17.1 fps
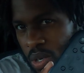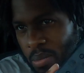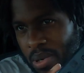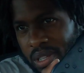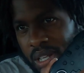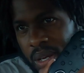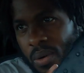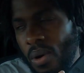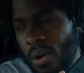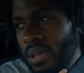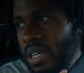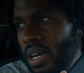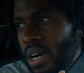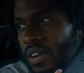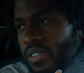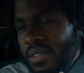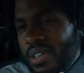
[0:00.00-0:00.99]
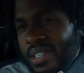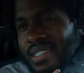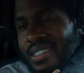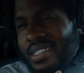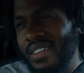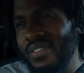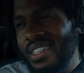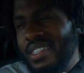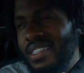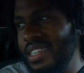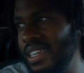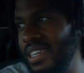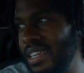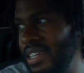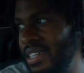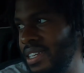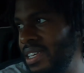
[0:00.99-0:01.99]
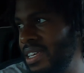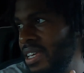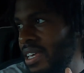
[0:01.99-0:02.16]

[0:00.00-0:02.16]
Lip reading: but they were only offering $17.